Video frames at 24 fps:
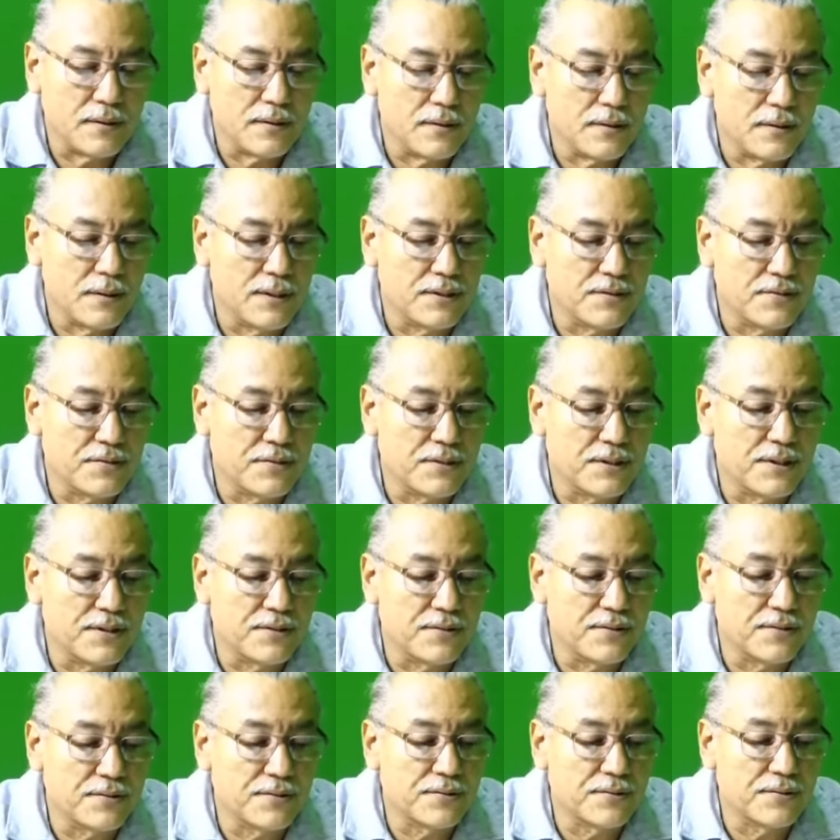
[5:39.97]
it
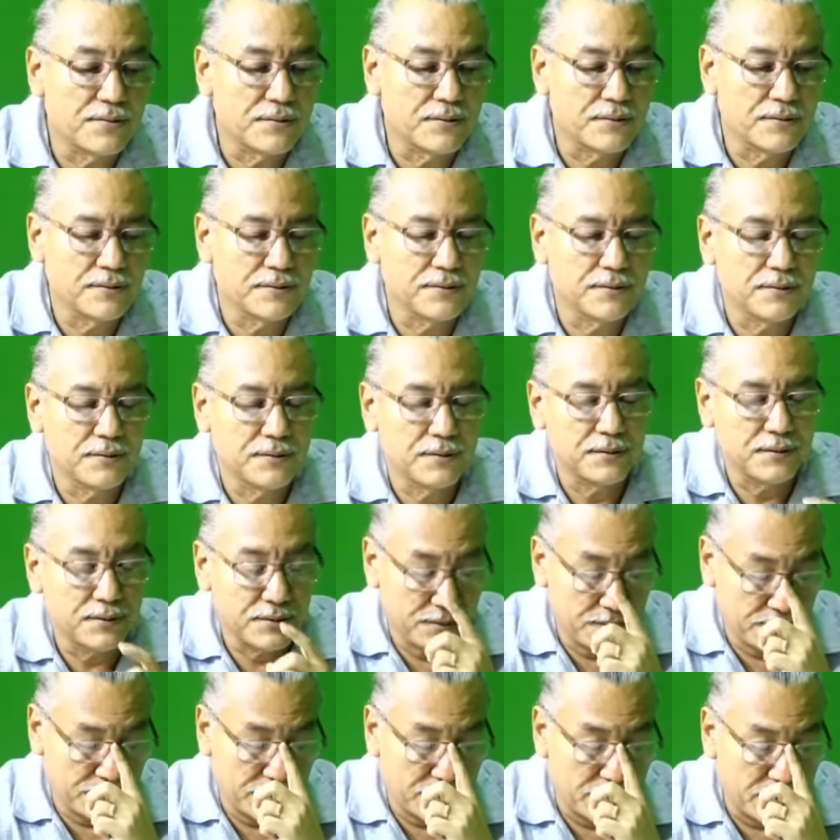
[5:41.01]
says,
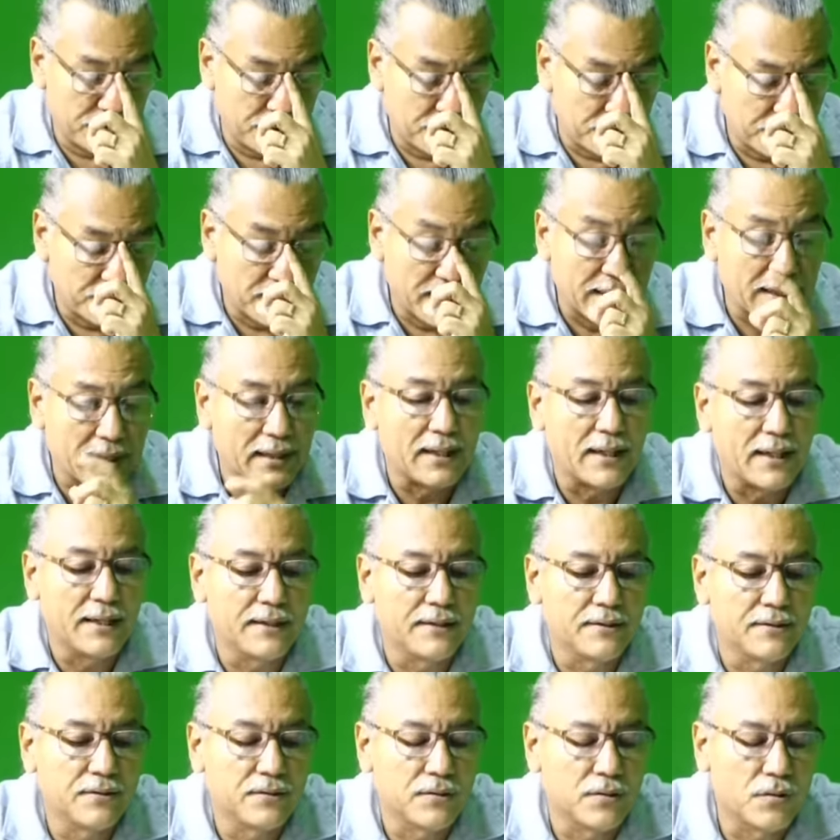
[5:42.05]
it is
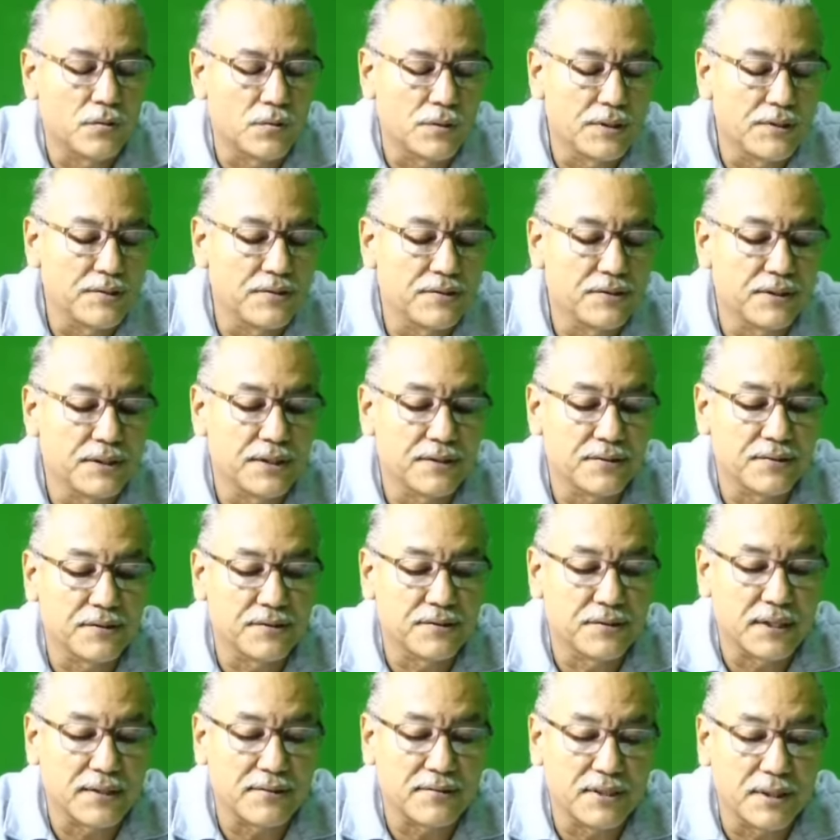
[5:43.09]
headlined, OECS has
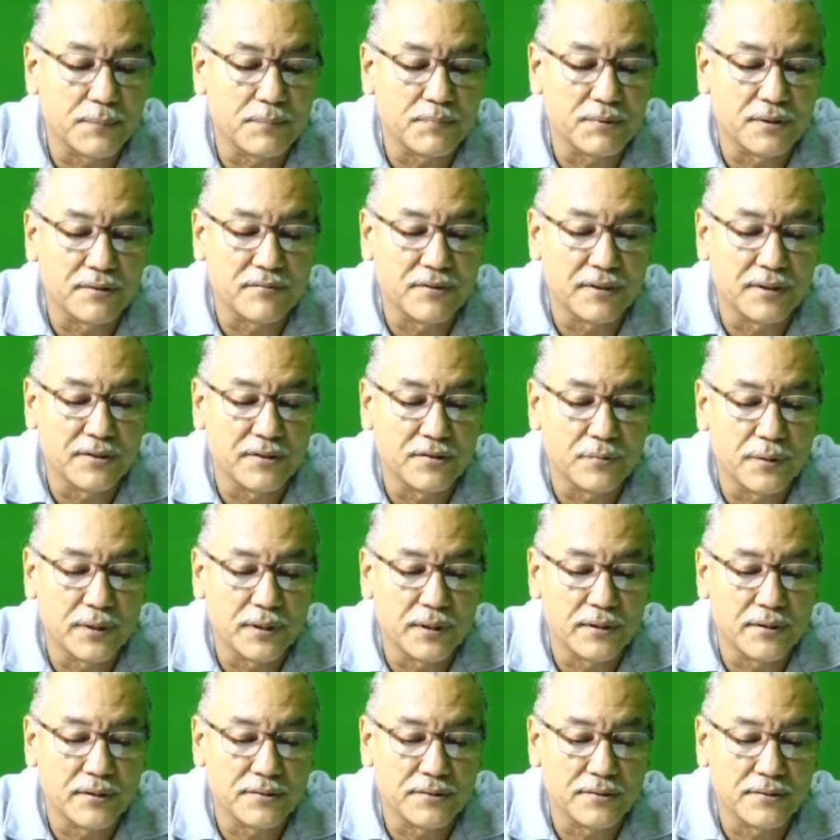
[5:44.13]
accepted
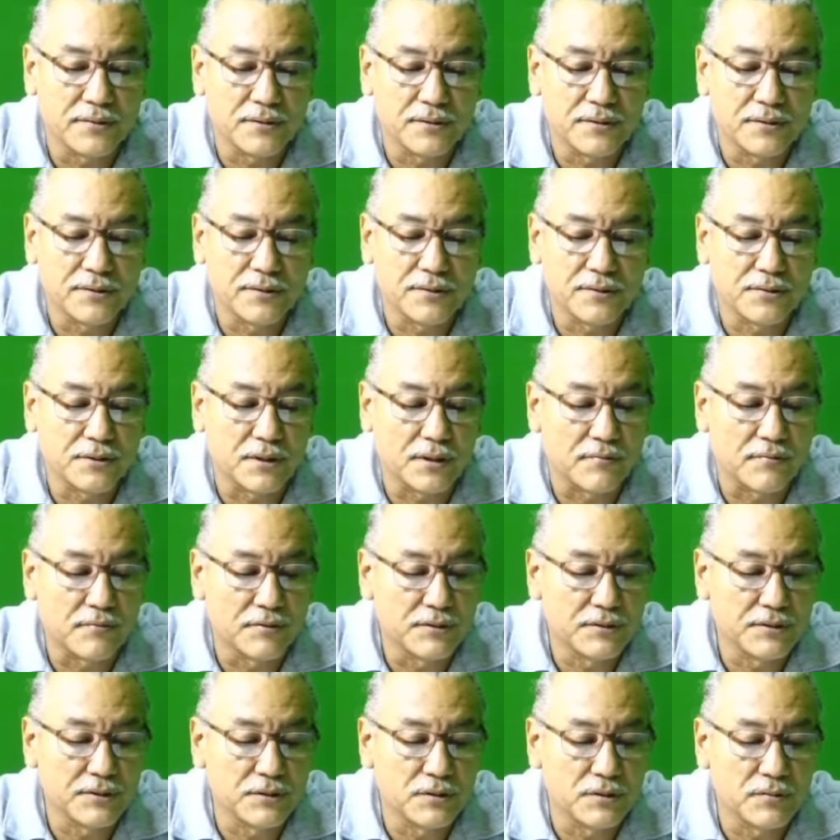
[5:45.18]
Venezuela's
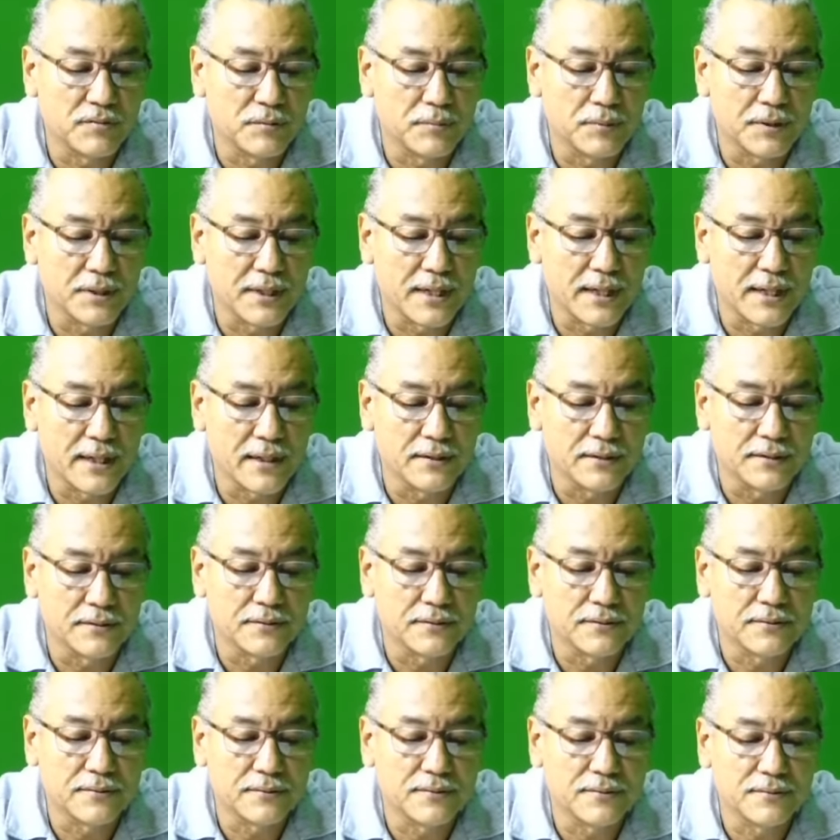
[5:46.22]
sovereignty over Bird Island.
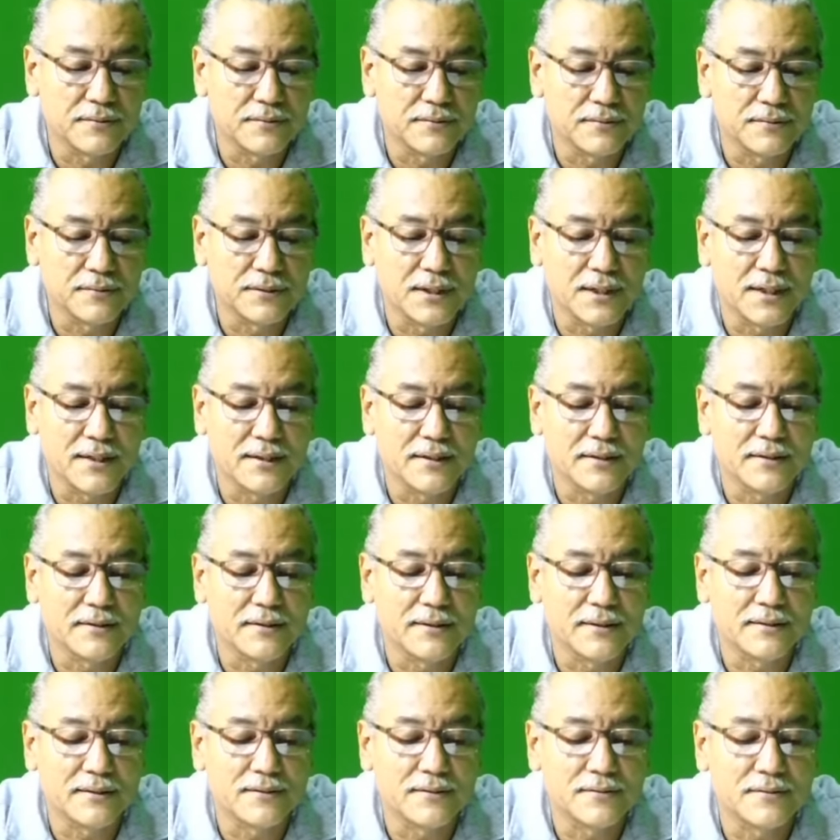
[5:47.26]
And
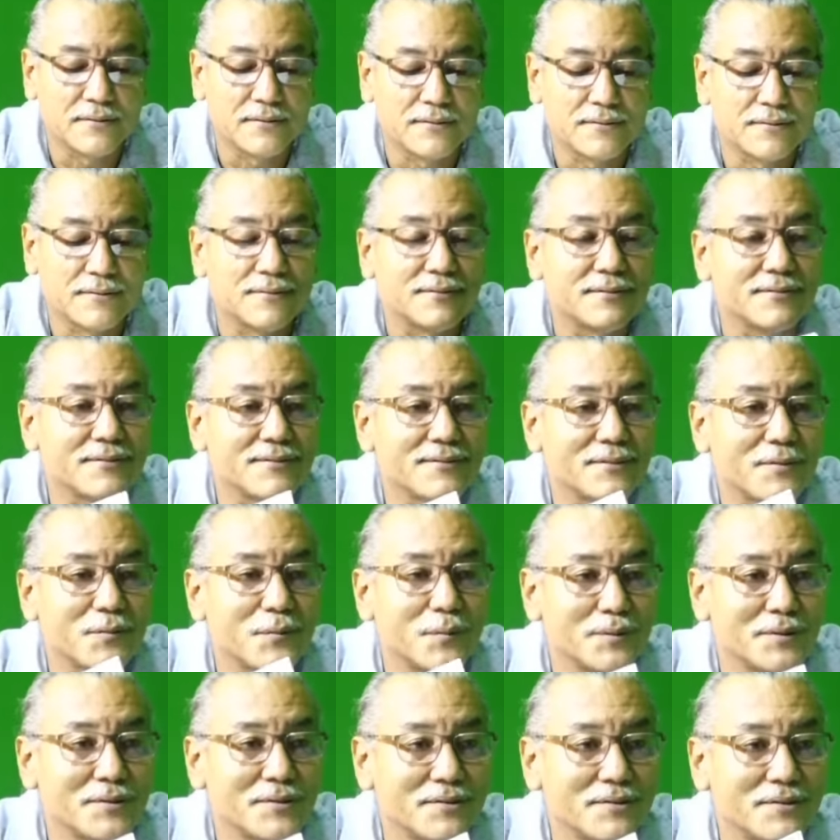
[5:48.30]
it
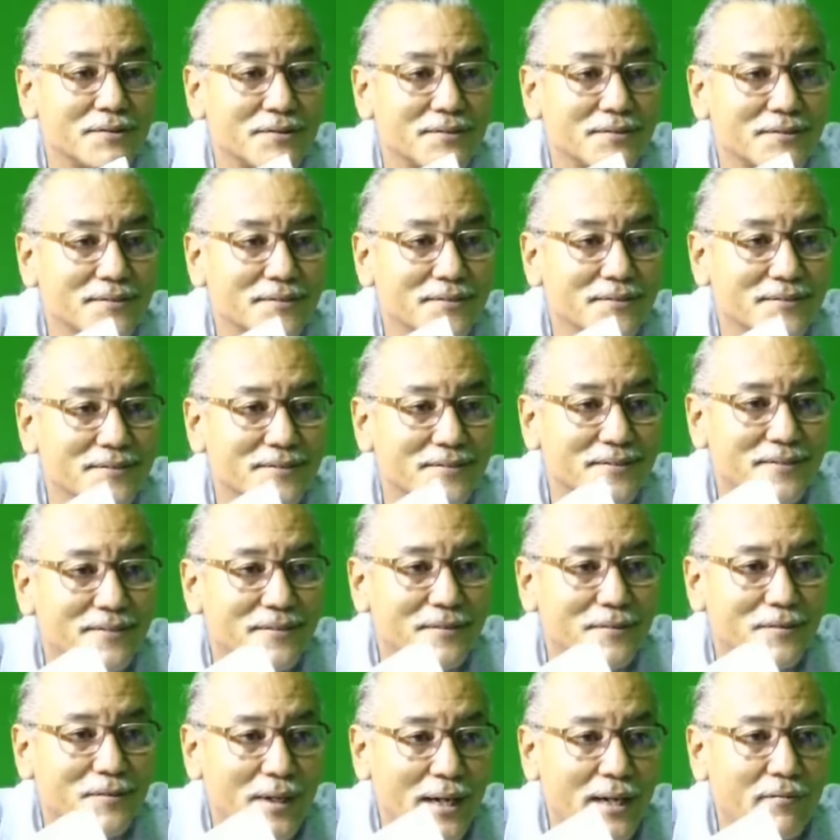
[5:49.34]
quotes
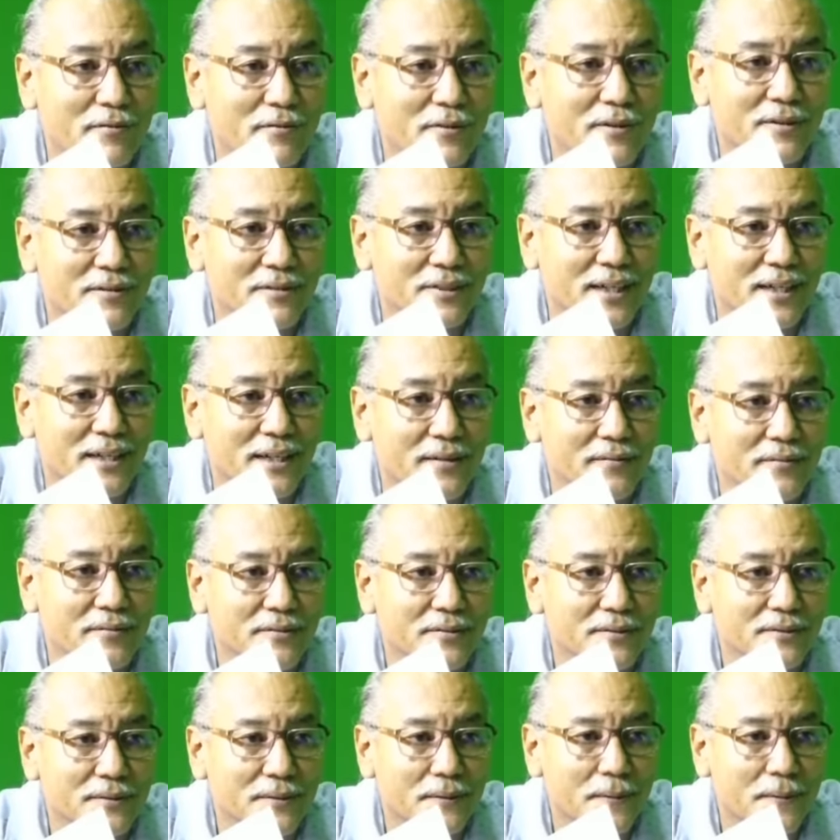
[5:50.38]
Ralph Gonzalez.